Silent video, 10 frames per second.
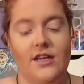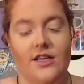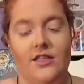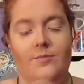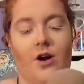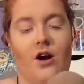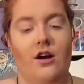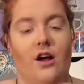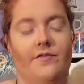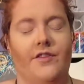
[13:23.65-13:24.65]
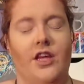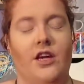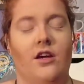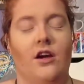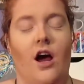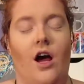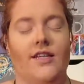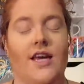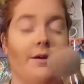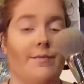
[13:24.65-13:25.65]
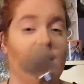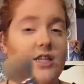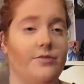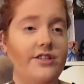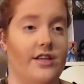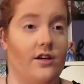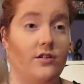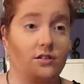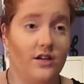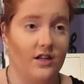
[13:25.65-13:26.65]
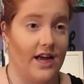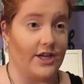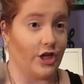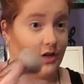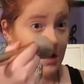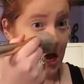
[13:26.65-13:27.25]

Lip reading: This is part of the Take Me Back to Brazil collection,